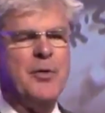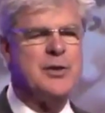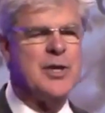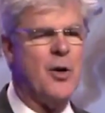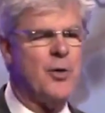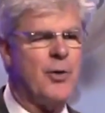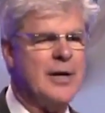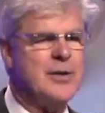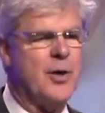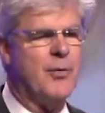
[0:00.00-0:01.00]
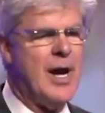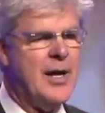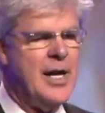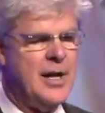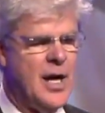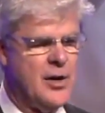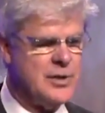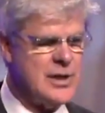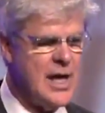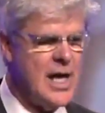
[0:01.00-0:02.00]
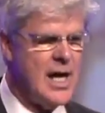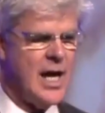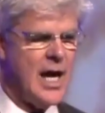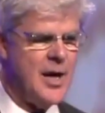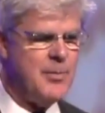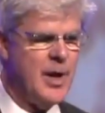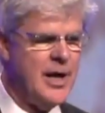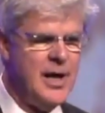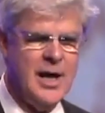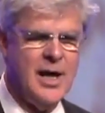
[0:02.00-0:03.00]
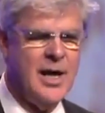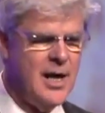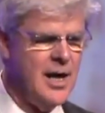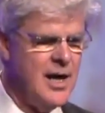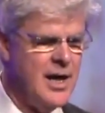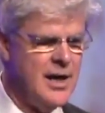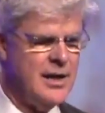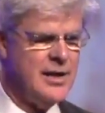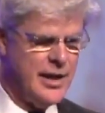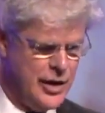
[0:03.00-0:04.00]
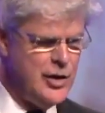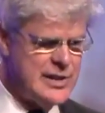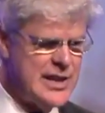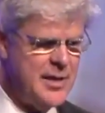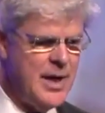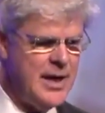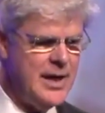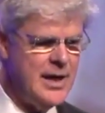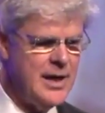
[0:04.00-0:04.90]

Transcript: the shoulder, I turn around, he goes, "Hey buddy, can you see me?"